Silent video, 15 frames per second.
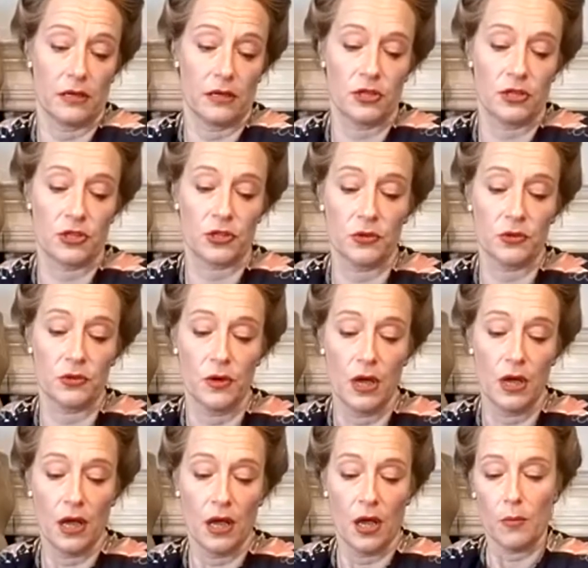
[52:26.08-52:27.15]
to
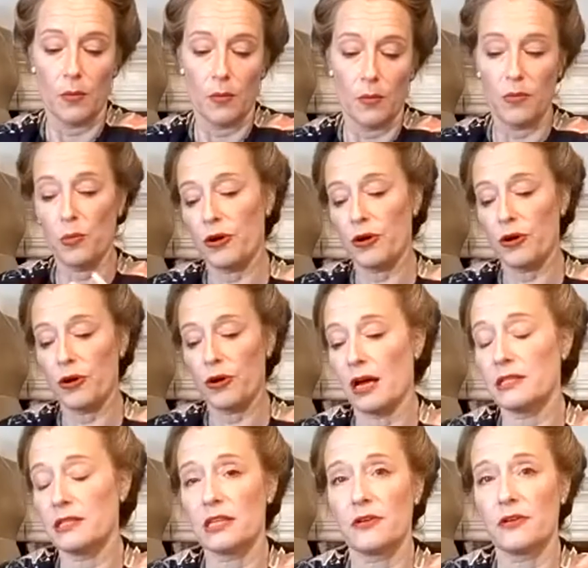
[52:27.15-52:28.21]
memorialize
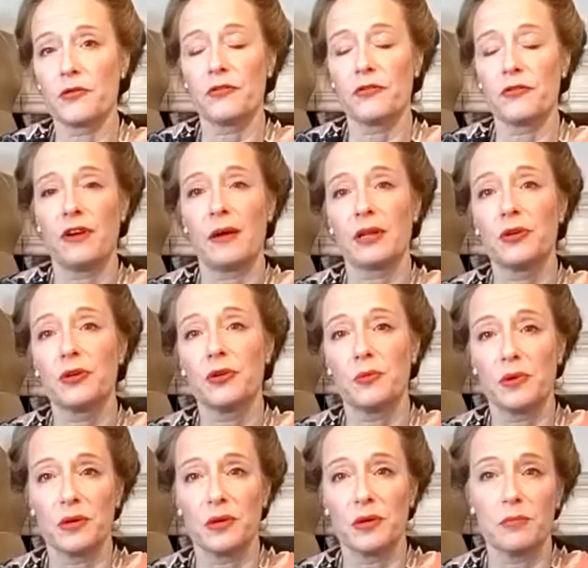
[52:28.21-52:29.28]
their own family who'd
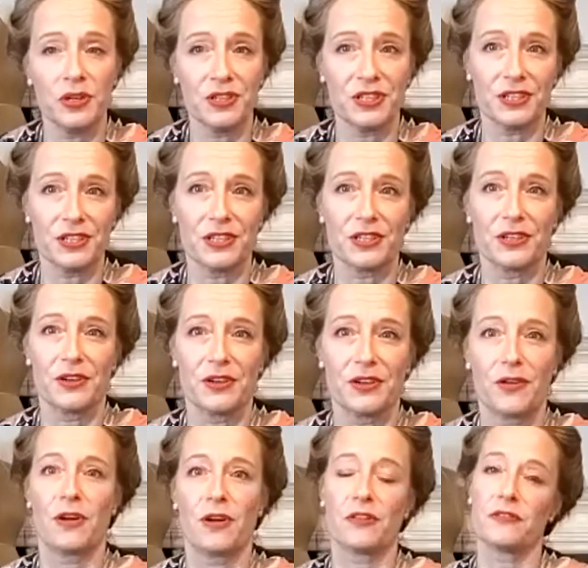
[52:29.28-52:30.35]
been murdered
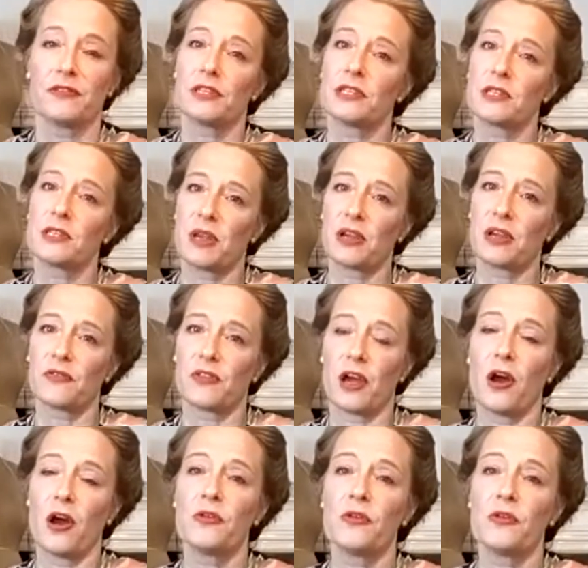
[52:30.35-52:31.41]
rather than to speak of their
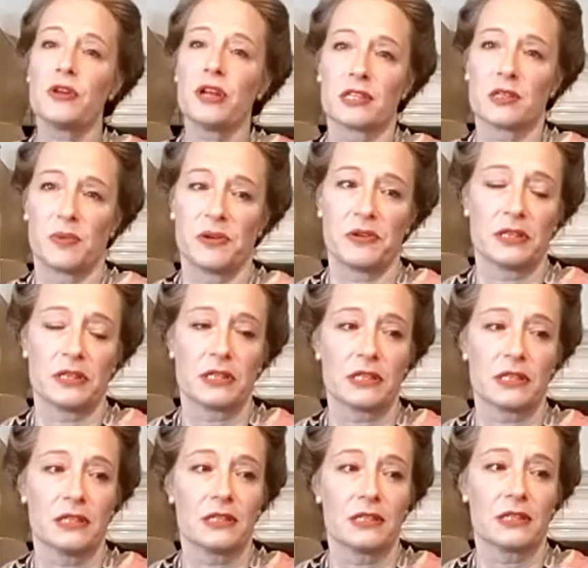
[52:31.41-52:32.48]
own
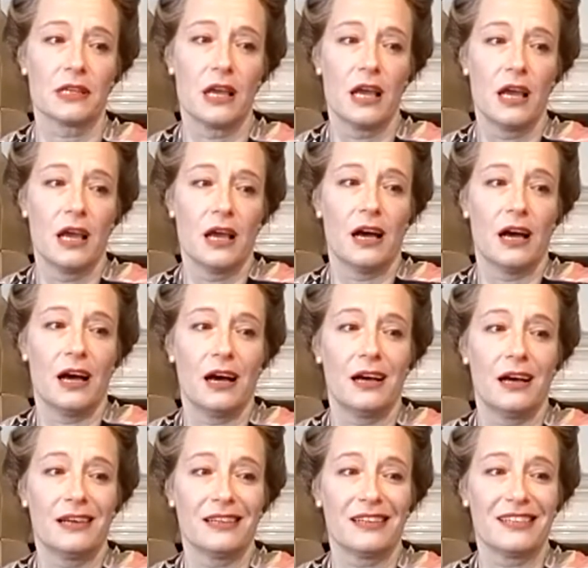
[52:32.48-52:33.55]
experiences.
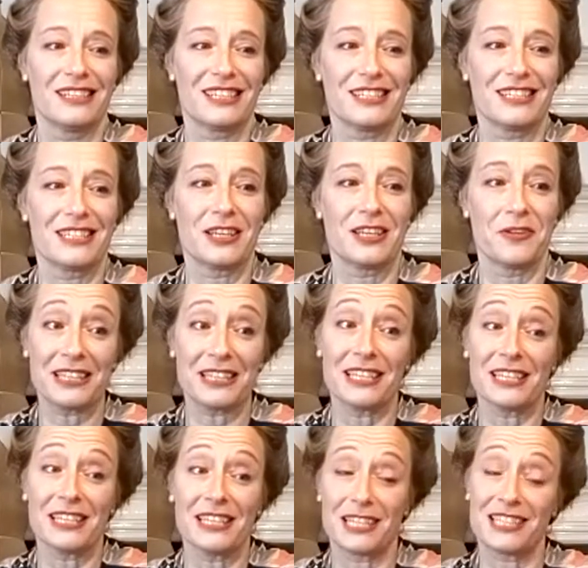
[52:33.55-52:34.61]
And so, yes,
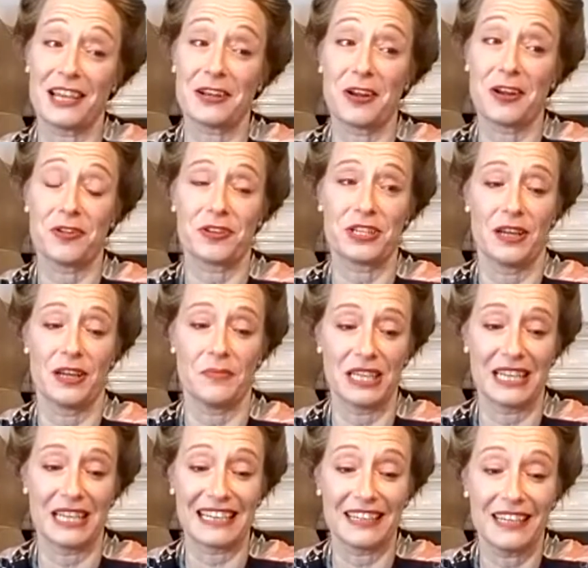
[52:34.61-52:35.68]
it's taken a long time to
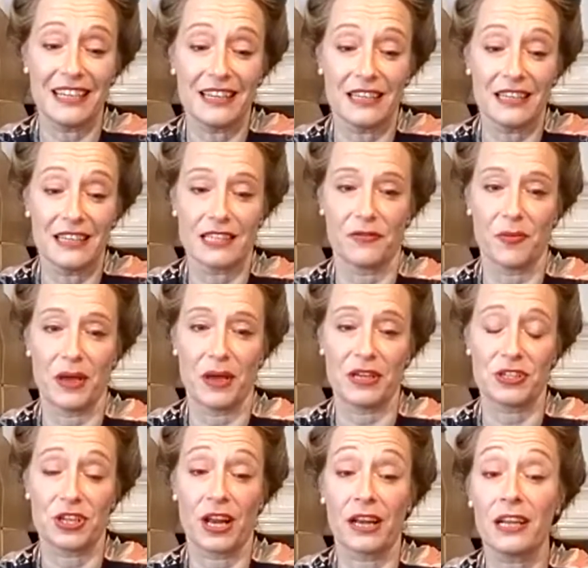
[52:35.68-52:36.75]
glean this
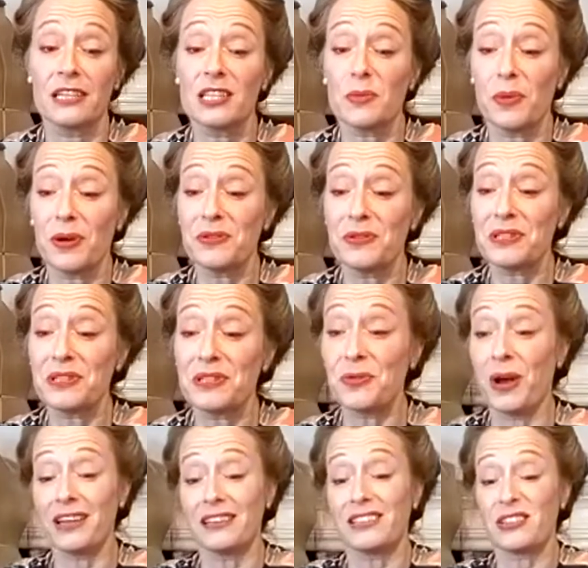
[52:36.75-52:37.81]
information. And I suppose in a
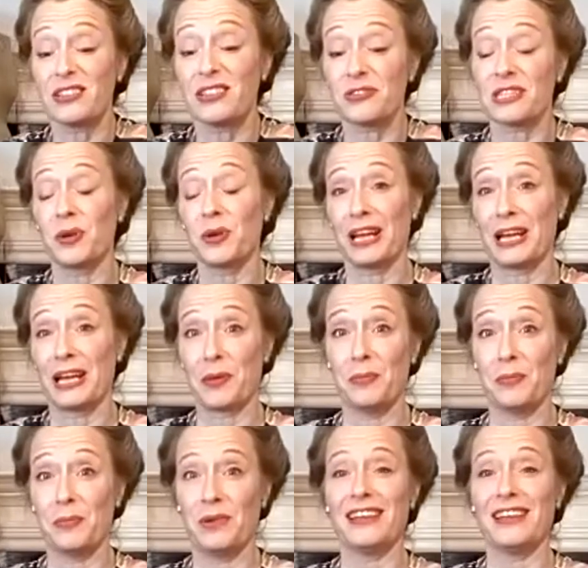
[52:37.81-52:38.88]
way it took someone like
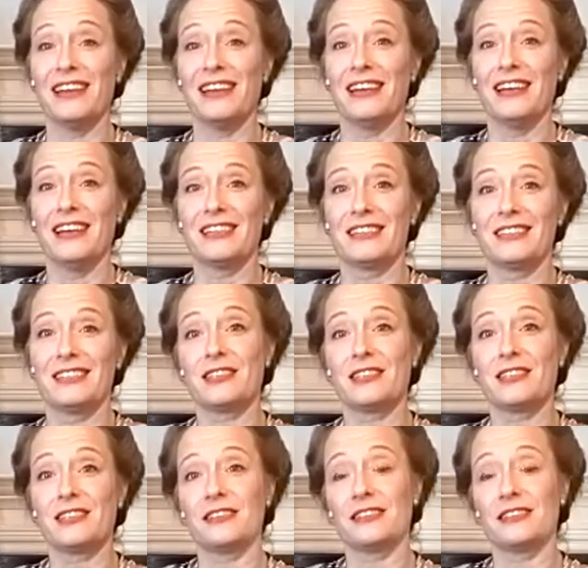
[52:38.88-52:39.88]
me to